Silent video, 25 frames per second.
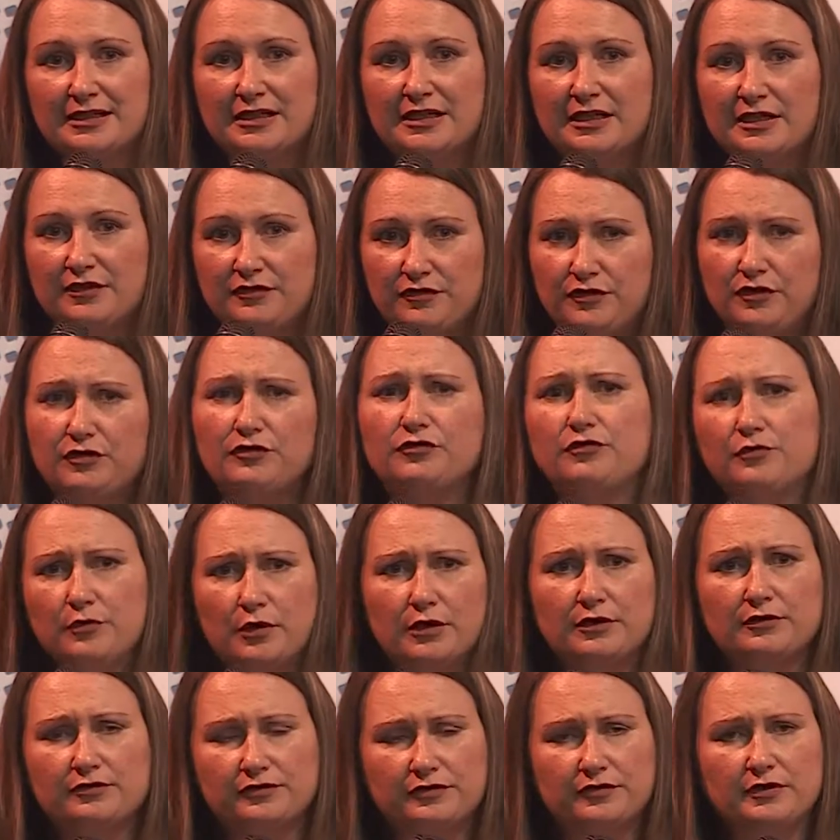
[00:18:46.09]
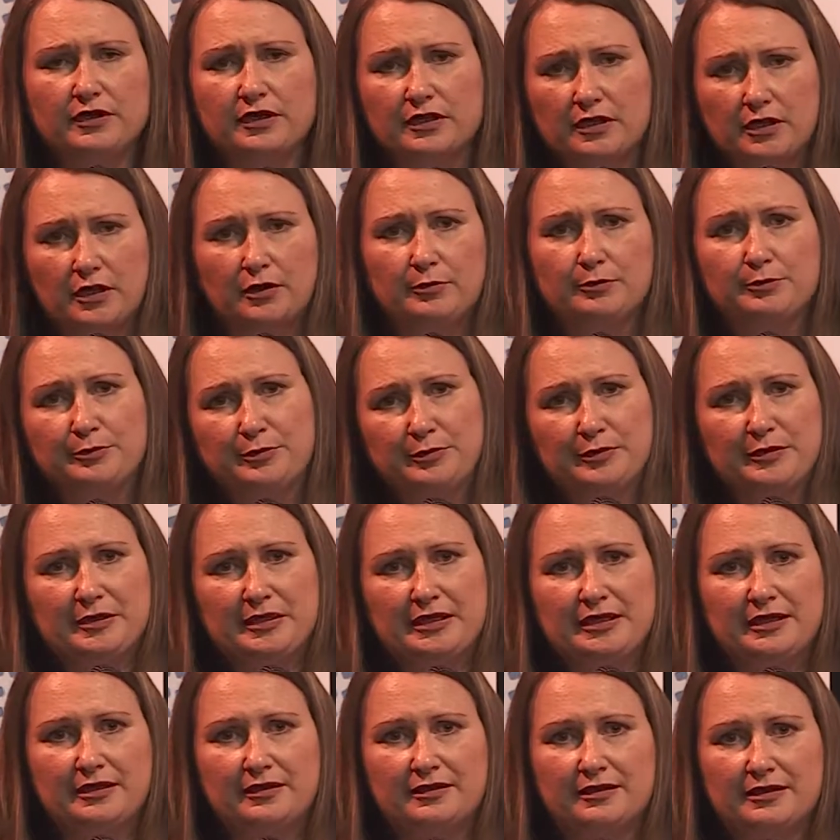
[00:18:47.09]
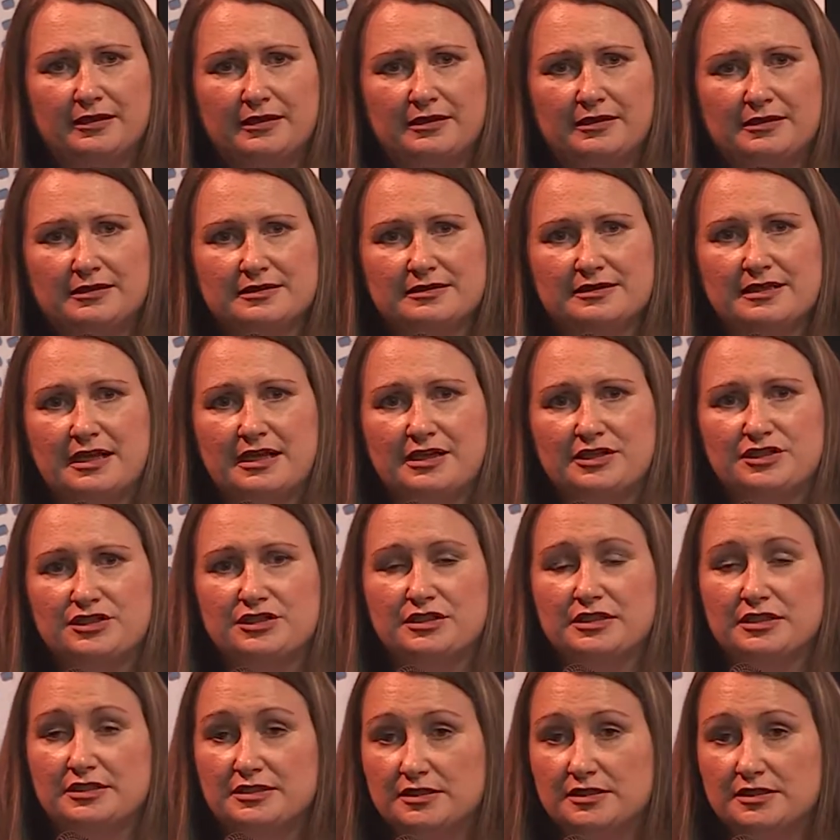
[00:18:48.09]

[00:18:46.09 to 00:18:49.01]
if you've worked for a company that's actually